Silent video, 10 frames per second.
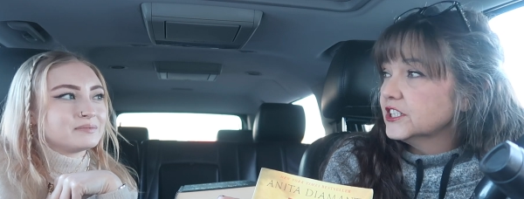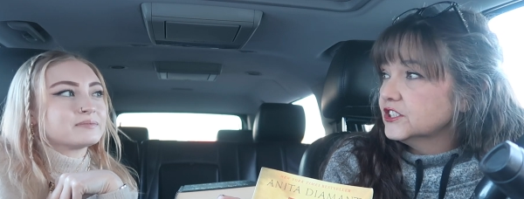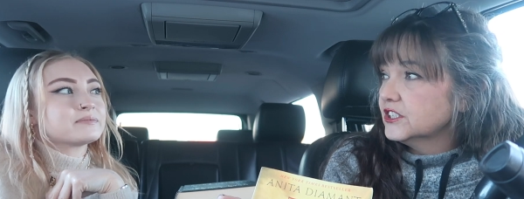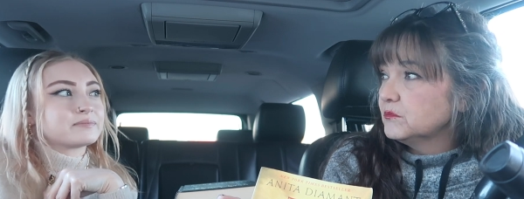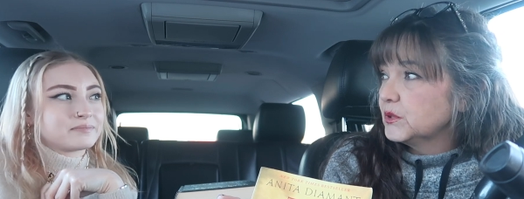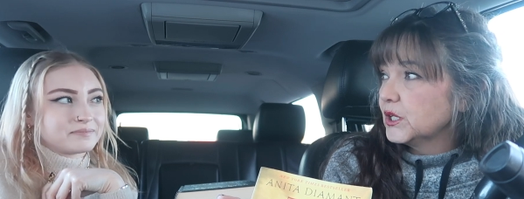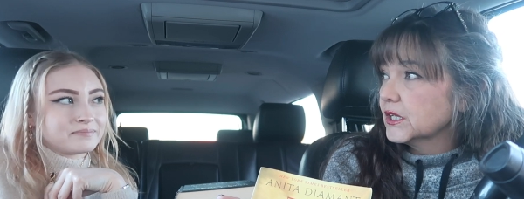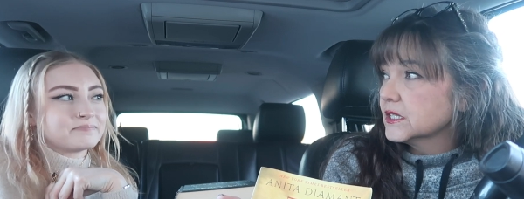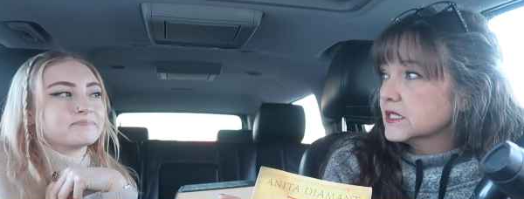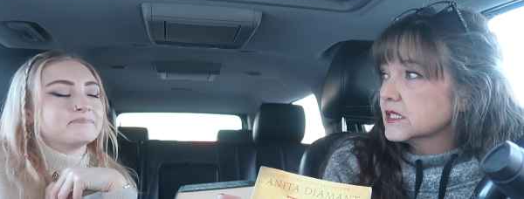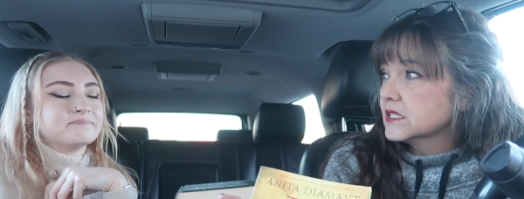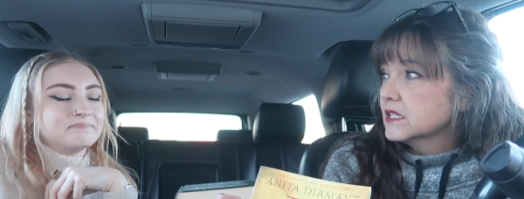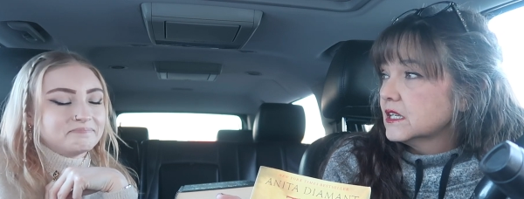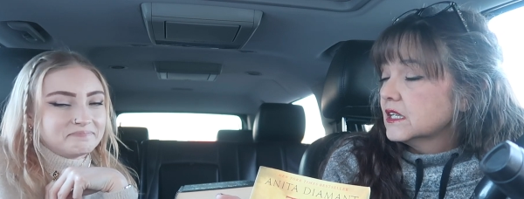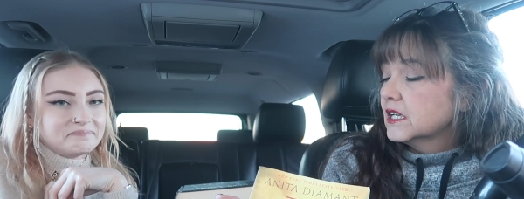Speaker 1: Christian books.
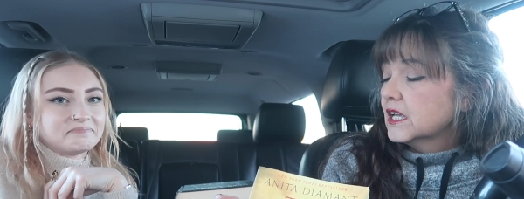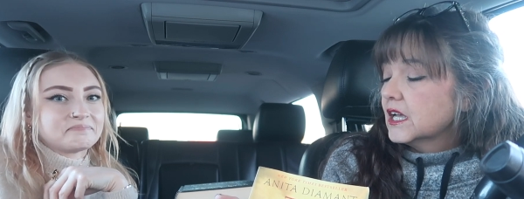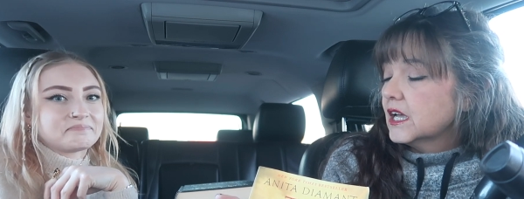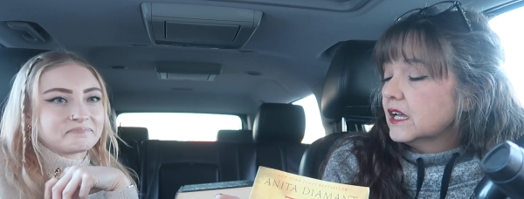Mm -hmm.